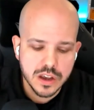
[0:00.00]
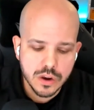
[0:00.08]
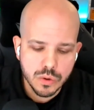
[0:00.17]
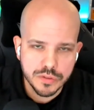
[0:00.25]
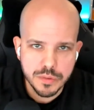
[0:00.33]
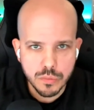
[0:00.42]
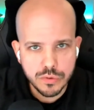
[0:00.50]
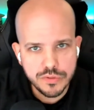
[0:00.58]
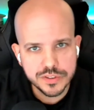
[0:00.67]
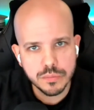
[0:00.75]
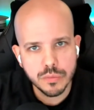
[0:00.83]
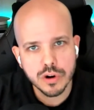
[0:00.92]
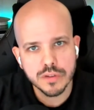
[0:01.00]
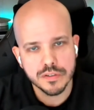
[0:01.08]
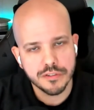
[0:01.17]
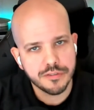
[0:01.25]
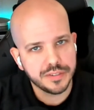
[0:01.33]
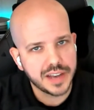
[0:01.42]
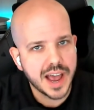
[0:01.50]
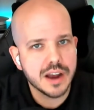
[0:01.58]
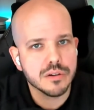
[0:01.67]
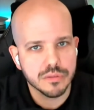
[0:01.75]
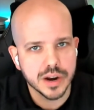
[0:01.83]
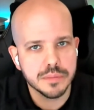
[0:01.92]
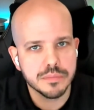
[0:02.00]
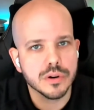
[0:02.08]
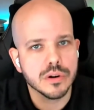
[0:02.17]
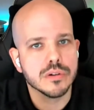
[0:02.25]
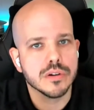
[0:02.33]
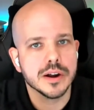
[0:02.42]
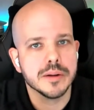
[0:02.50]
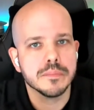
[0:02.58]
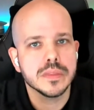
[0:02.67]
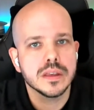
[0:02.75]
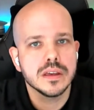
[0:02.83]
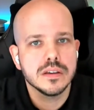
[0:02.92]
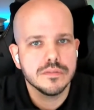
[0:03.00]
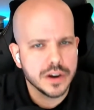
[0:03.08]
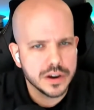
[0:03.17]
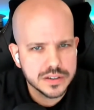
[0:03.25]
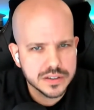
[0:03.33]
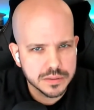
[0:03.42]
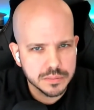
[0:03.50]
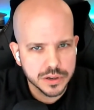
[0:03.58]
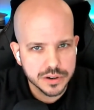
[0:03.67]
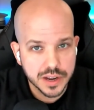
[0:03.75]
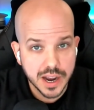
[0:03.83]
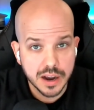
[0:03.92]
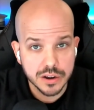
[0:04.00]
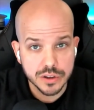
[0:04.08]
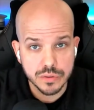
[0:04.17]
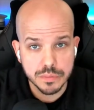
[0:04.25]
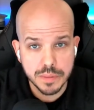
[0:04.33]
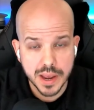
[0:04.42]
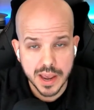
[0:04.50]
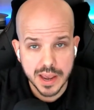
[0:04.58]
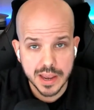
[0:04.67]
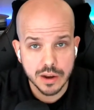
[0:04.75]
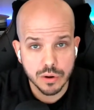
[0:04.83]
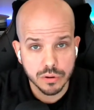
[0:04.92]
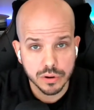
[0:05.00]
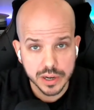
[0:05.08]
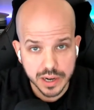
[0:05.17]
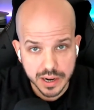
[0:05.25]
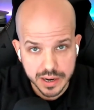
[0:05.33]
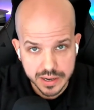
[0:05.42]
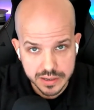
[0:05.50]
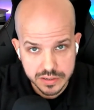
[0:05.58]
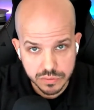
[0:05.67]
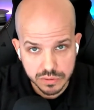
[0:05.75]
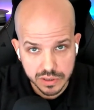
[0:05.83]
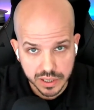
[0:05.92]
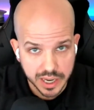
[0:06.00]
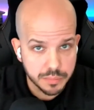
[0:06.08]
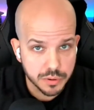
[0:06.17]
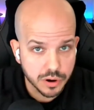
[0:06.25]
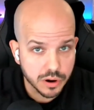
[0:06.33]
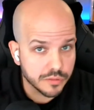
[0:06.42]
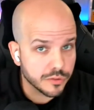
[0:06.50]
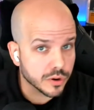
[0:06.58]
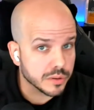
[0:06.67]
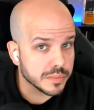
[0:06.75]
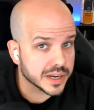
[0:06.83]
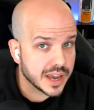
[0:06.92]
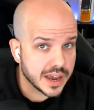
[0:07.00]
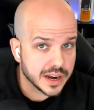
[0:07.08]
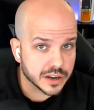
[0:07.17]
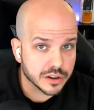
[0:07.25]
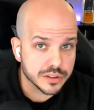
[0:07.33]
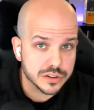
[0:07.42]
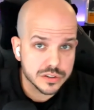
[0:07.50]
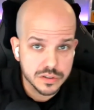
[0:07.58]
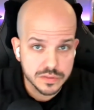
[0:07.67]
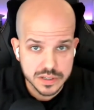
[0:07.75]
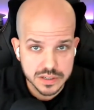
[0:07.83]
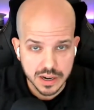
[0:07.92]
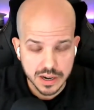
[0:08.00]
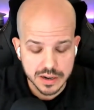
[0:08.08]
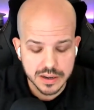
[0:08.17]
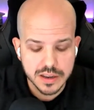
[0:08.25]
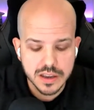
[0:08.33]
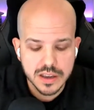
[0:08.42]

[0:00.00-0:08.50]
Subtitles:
Well, if you move to more of a flat rate program, very similar to how you would pay and organize labor for a mechanic on the service side,